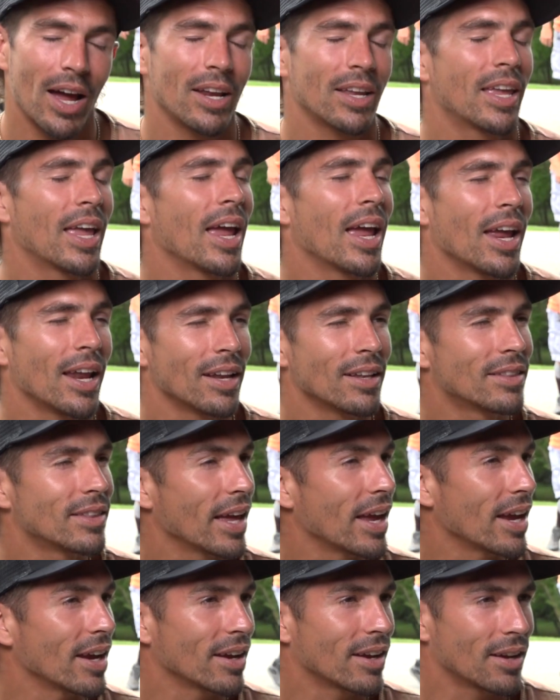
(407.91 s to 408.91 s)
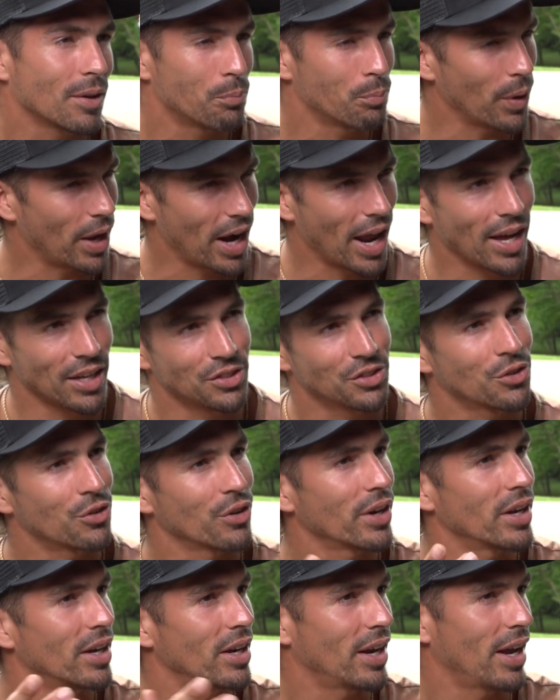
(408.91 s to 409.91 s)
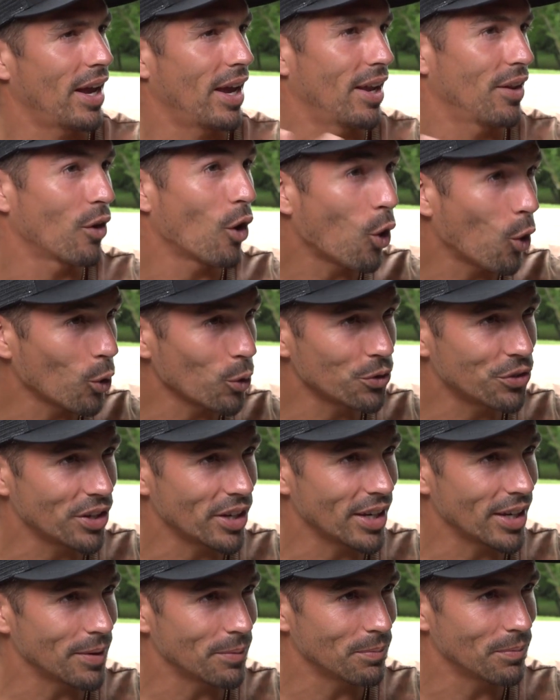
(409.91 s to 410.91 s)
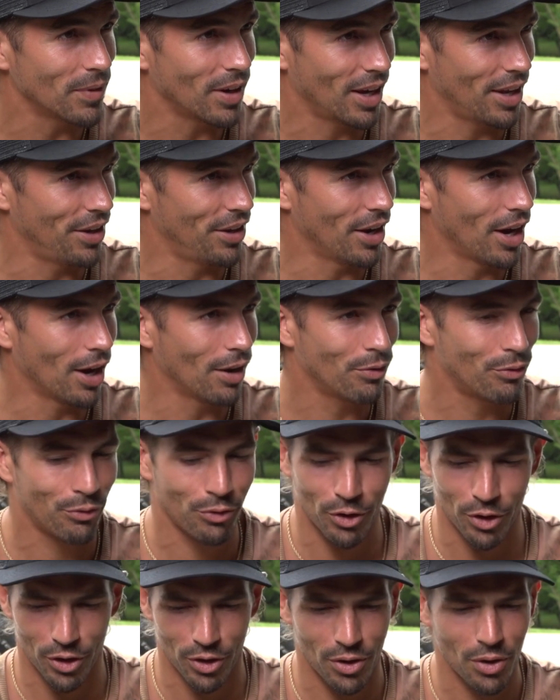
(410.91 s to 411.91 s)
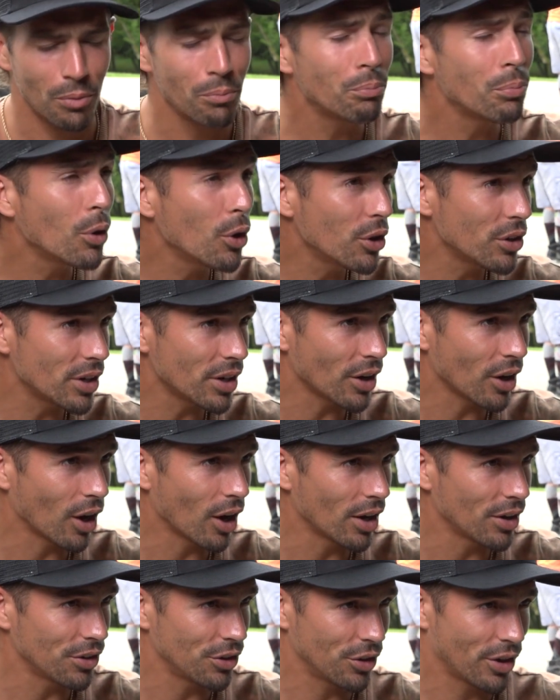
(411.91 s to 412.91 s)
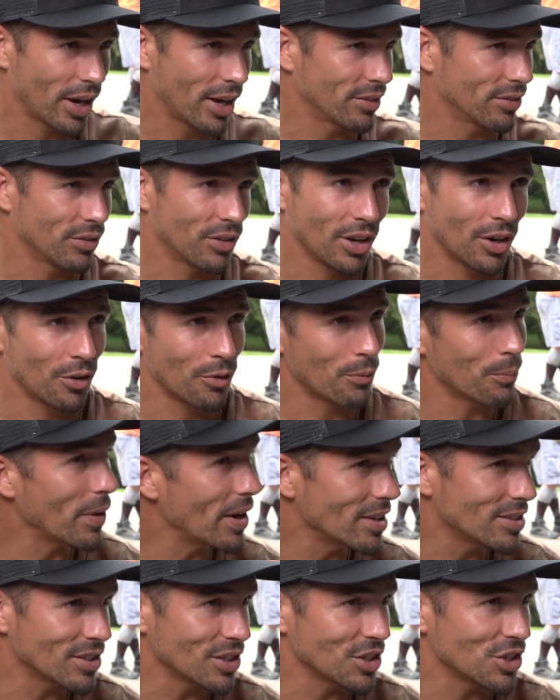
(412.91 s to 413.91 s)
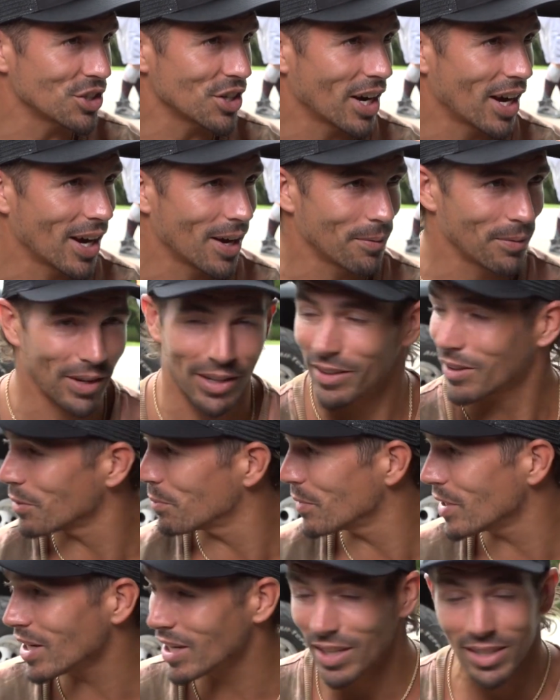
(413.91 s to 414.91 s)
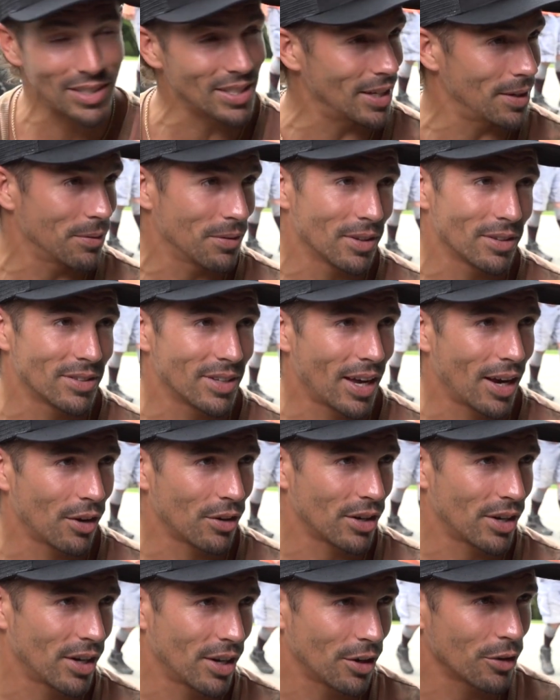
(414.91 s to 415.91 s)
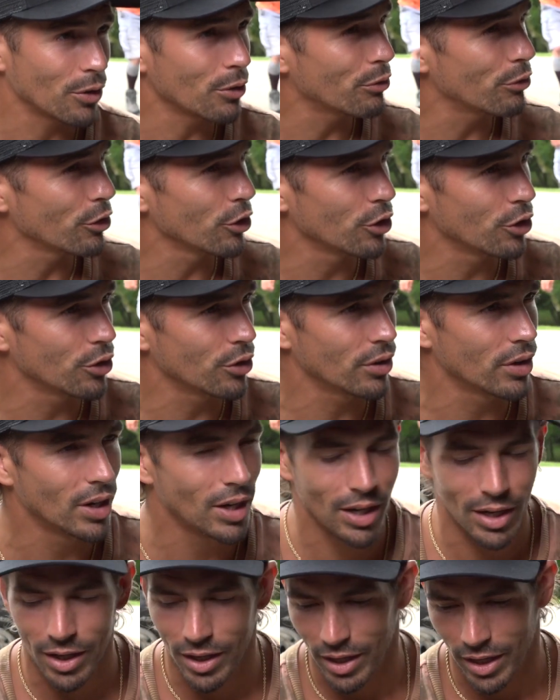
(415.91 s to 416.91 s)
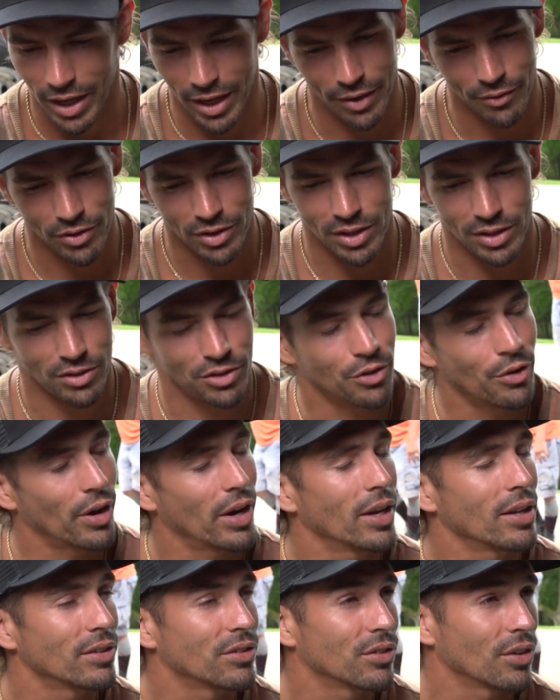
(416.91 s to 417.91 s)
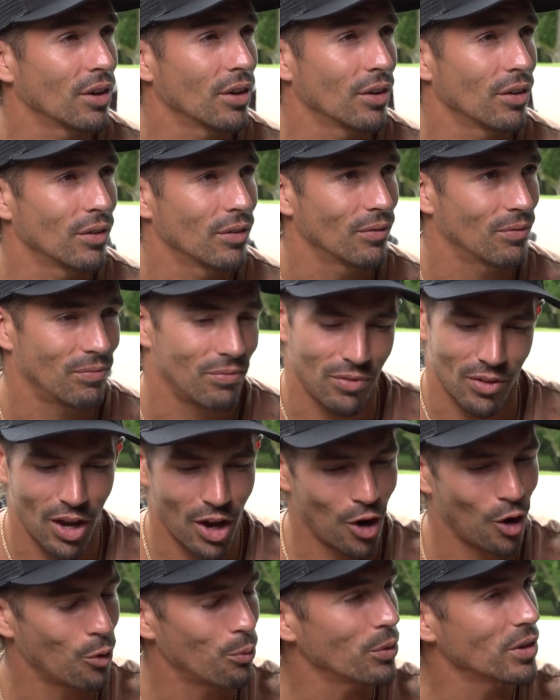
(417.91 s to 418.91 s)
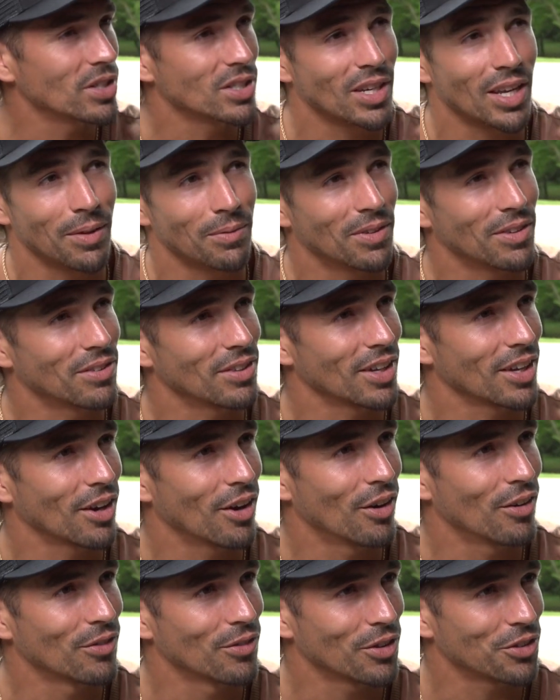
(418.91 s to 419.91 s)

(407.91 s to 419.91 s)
I can't thank Ben Askren and the whole team enough for putting it on. You guys have done an amazing job. Like, the media team that's out here, the food, everything's great. So I hope we just keep this thing going.